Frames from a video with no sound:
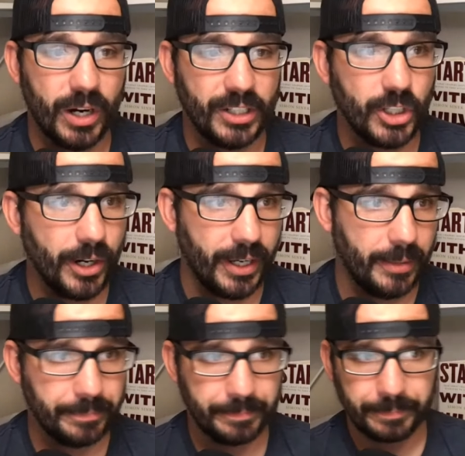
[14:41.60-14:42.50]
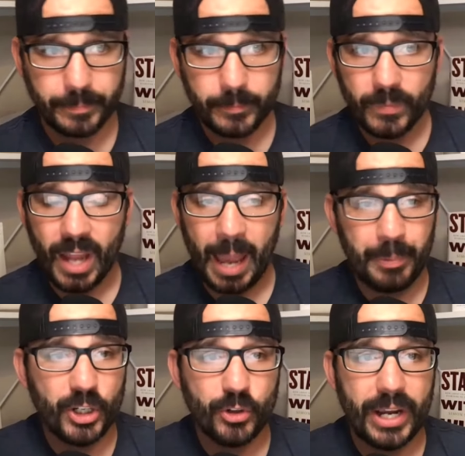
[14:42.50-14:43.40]
want to target. I
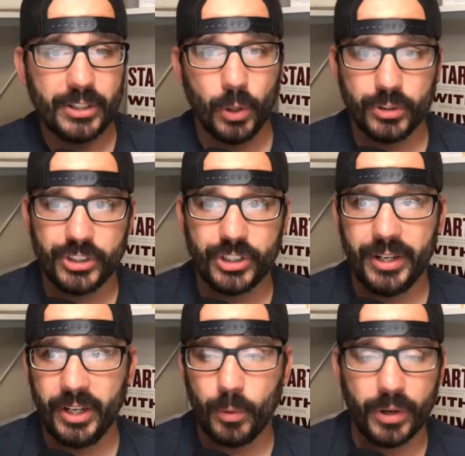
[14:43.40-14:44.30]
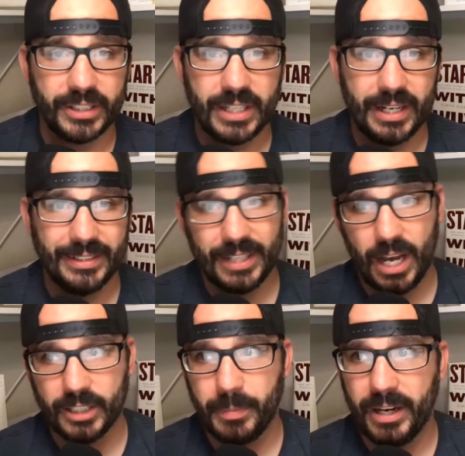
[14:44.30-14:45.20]
put Greg Dulcich on here. We're going to
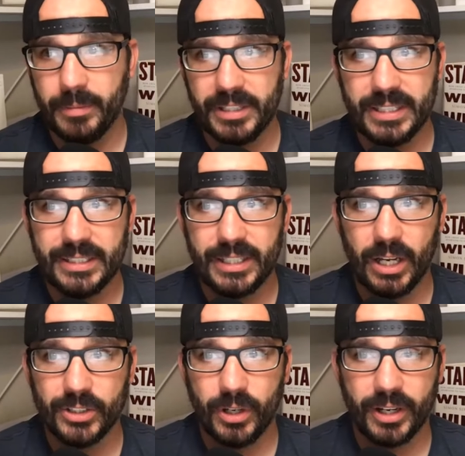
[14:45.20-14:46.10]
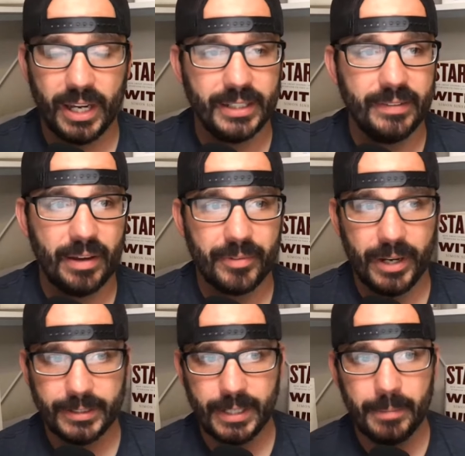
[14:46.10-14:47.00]
talk about him in detail, so I'll kind of leave that for
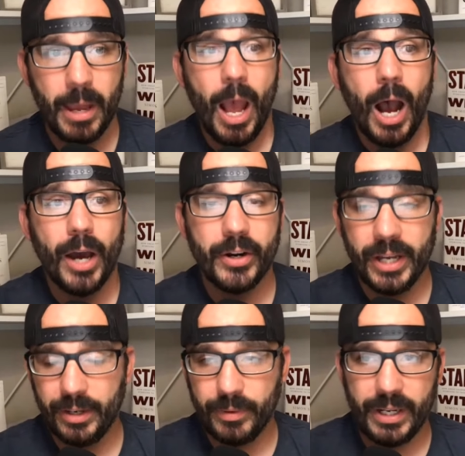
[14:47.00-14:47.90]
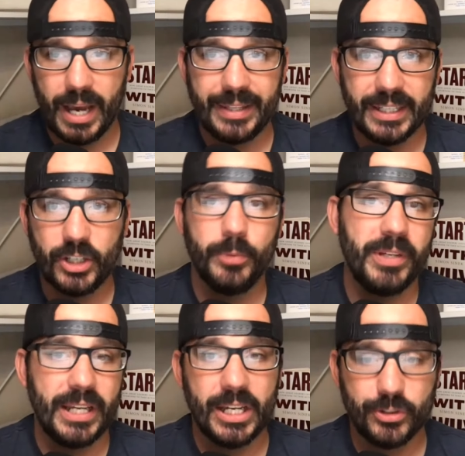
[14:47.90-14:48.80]
next time. Hunter Henry, I think, could be
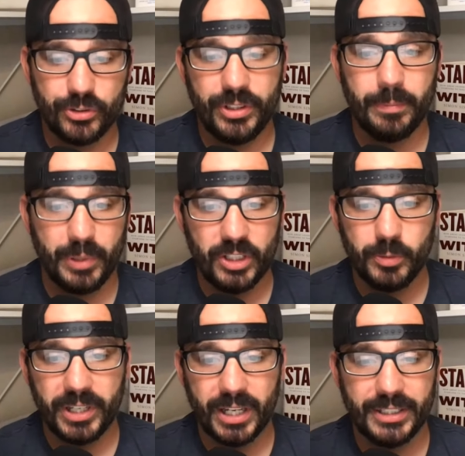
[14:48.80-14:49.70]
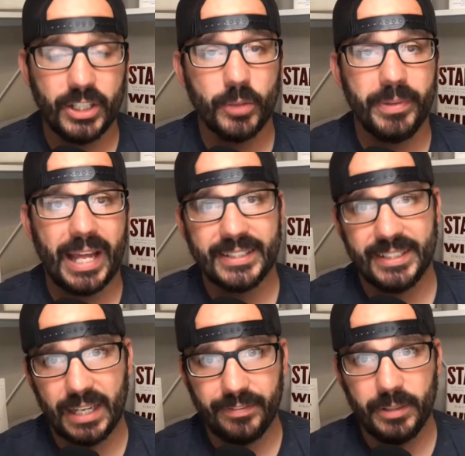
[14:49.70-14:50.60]
an interesting piece because he could be that
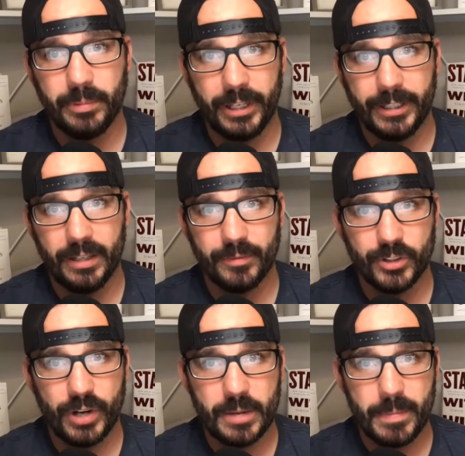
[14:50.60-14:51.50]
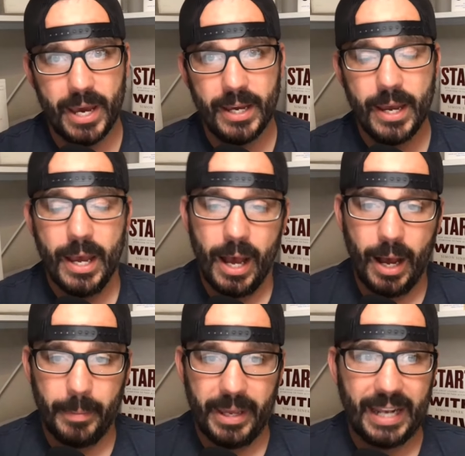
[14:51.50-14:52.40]
safety blanket for Drake May.
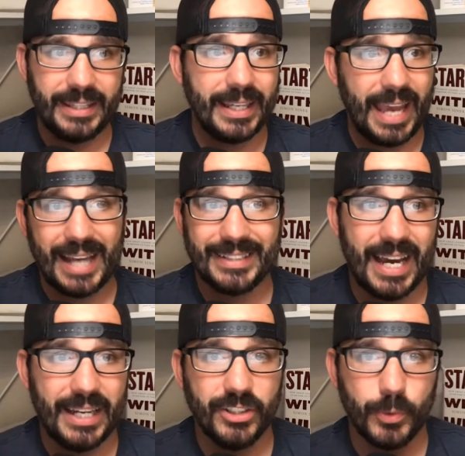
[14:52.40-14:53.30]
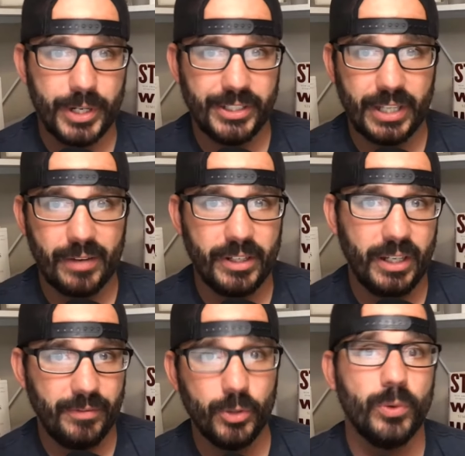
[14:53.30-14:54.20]
And I think at tight end 27,
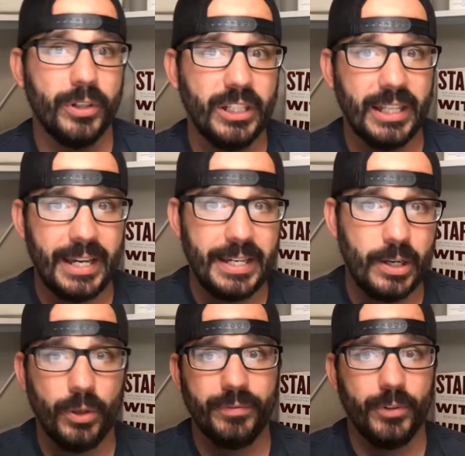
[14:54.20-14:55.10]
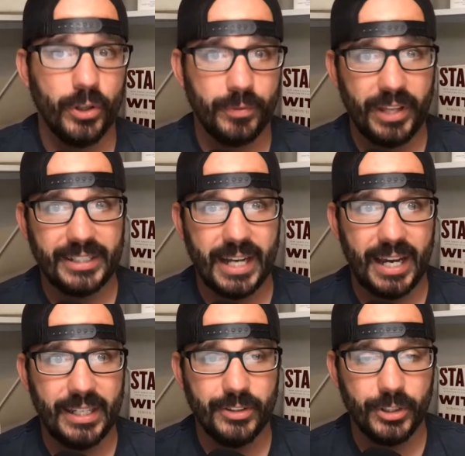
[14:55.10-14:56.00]
if you really late or if you look for that
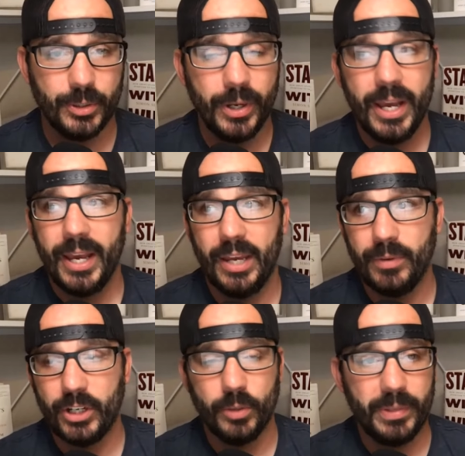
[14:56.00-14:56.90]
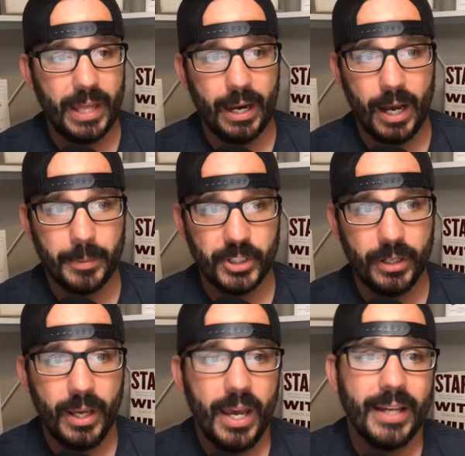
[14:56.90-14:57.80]
tight end 2, Henry could be that
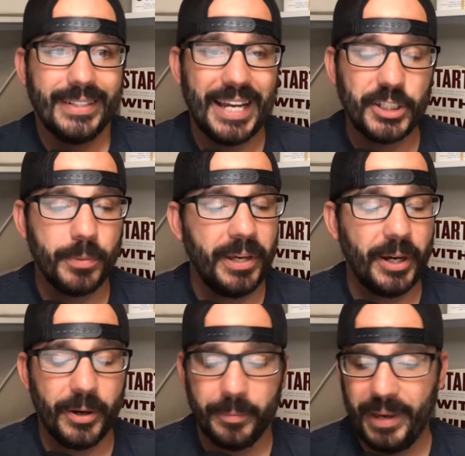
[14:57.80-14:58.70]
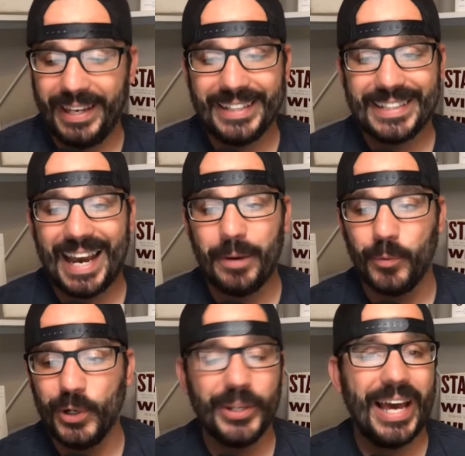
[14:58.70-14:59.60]
option. Taysom Hill, man, this guy
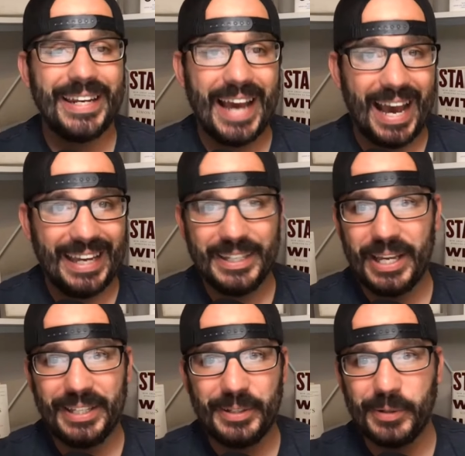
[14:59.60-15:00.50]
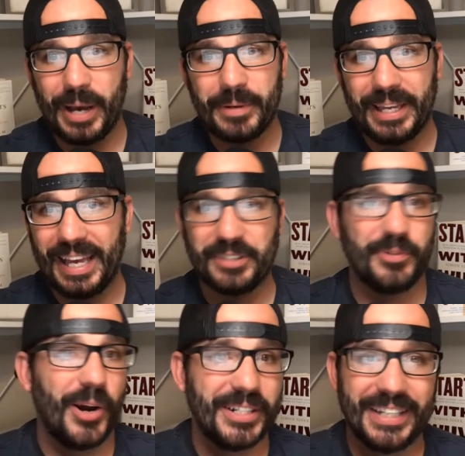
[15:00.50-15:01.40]
will not die. He as
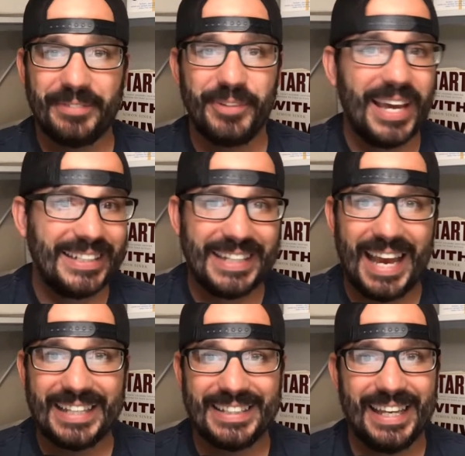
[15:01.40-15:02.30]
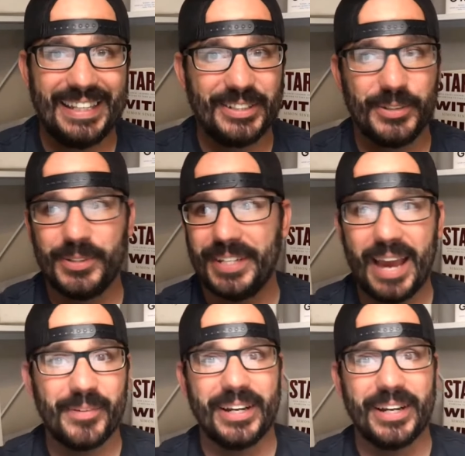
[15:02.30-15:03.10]
far as a fantasy asset, this dude's never